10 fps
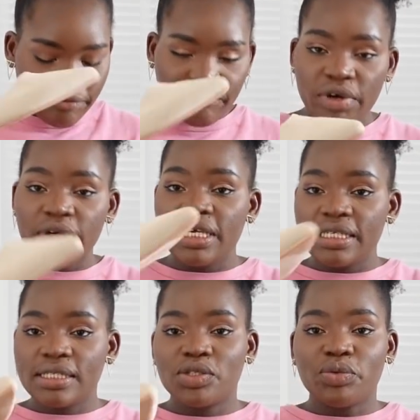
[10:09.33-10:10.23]
Very
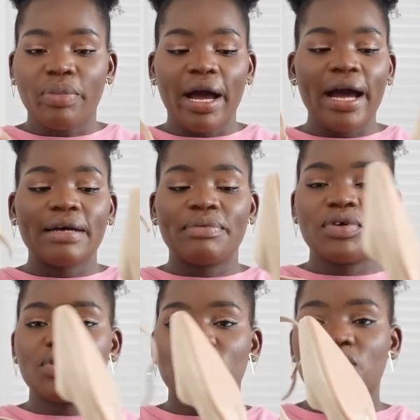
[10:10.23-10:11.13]
easy to pack
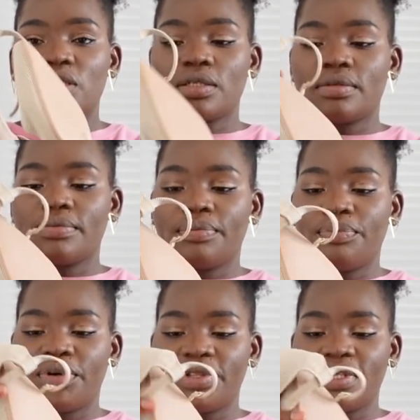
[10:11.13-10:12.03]
because you just
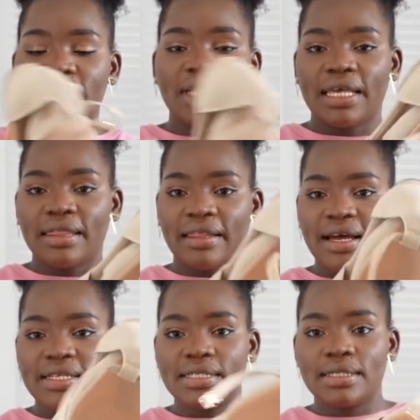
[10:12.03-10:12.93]
put them like
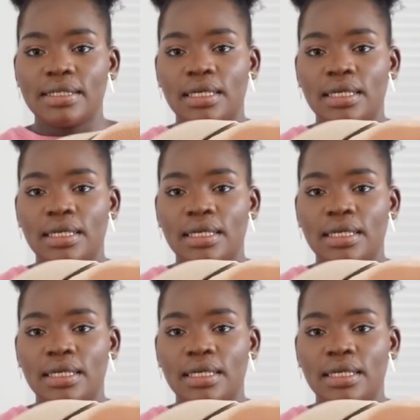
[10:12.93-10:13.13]
that,